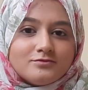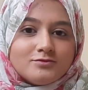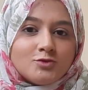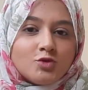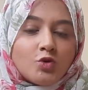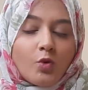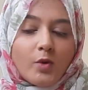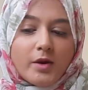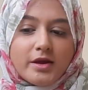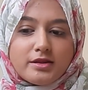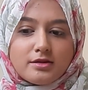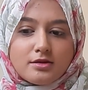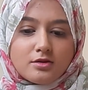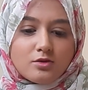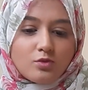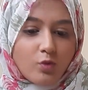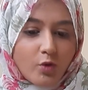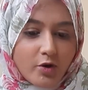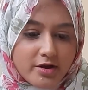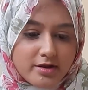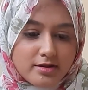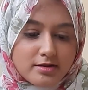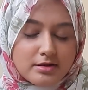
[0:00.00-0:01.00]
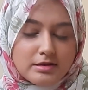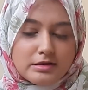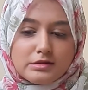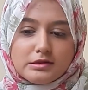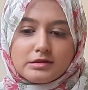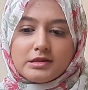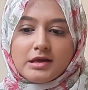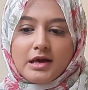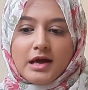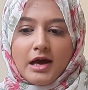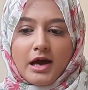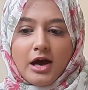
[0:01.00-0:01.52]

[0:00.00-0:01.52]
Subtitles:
noises, voices.